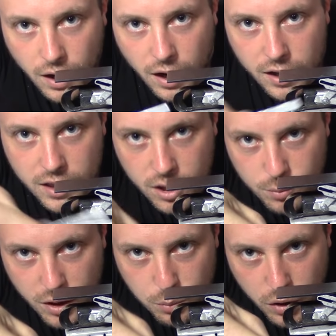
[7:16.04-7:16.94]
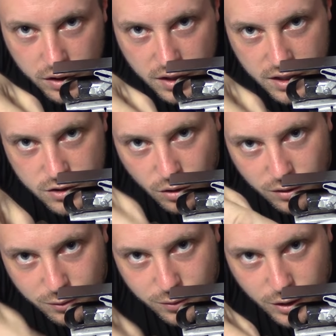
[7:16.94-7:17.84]
I think I'm gonna put these
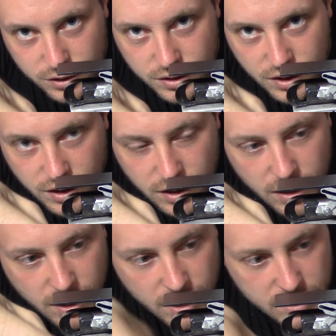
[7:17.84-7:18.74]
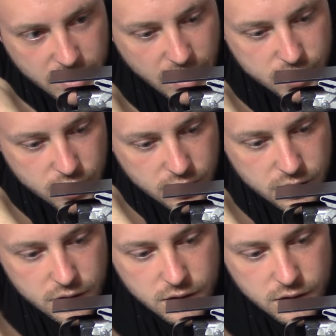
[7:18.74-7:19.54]
on first and attach it